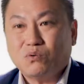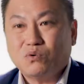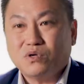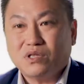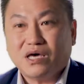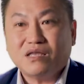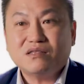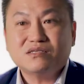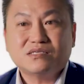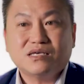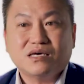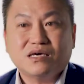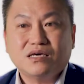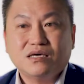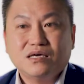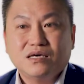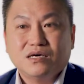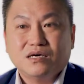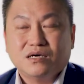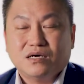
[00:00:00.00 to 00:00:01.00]
I would then say,
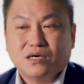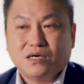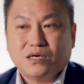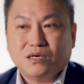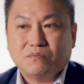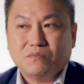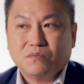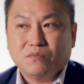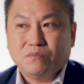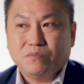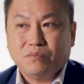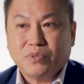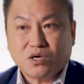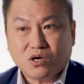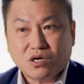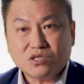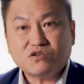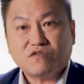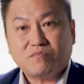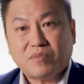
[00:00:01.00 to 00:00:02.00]

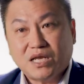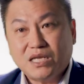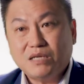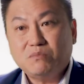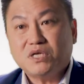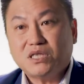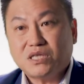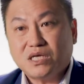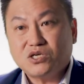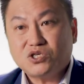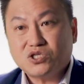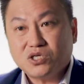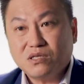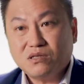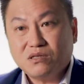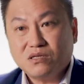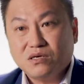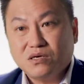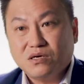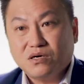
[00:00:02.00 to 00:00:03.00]
because of my limitation,
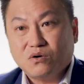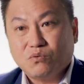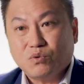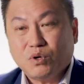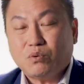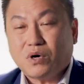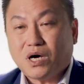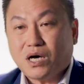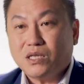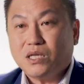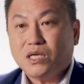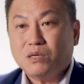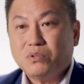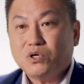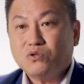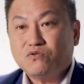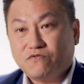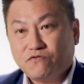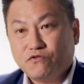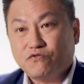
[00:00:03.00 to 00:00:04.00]
we were
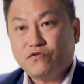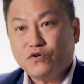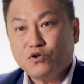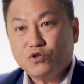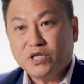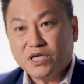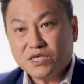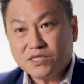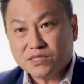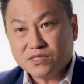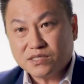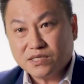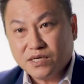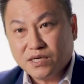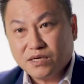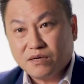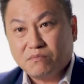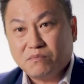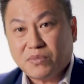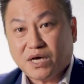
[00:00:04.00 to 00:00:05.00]
unable to fulfill this,
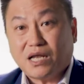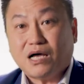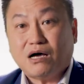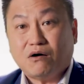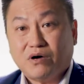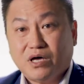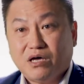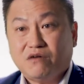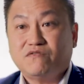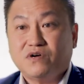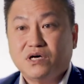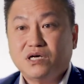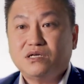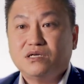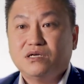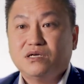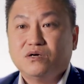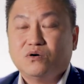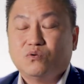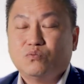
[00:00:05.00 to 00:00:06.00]
but however,
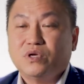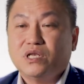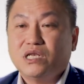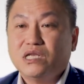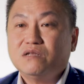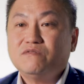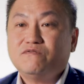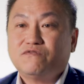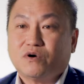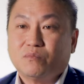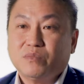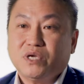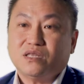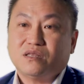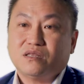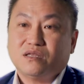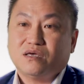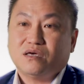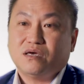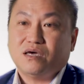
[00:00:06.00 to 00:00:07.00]
we learn from it
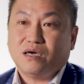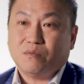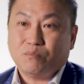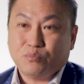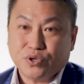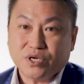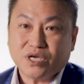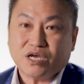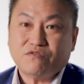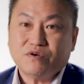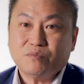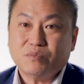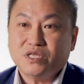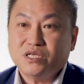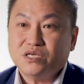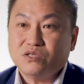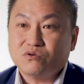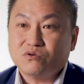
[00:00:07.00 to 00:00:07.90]
and bring everybody